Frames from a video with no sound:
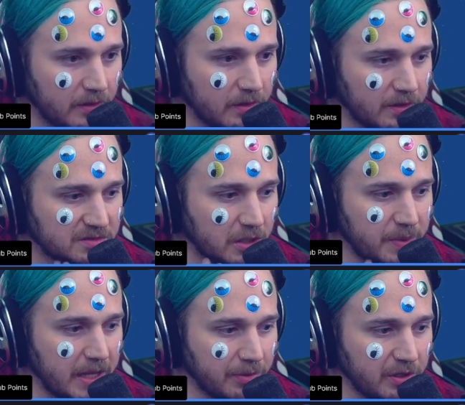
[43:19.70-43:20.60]
So I'll
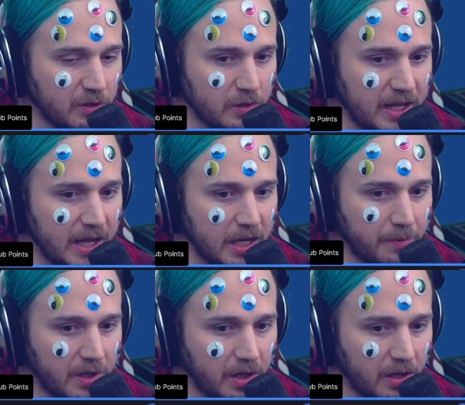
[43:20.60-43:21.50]
be able to do
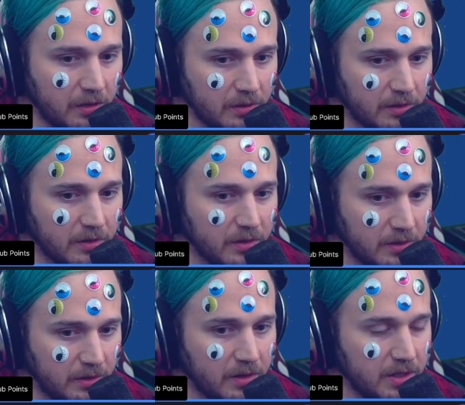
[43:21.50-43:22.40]
Cannonball.
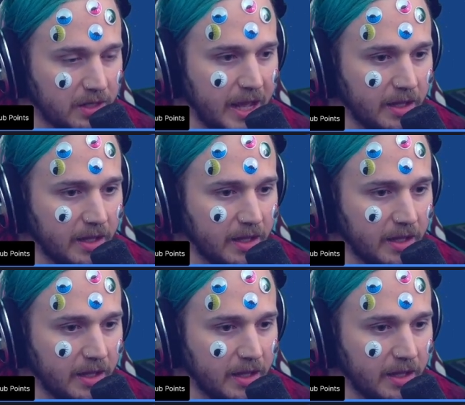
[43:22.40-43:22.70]
Yeah,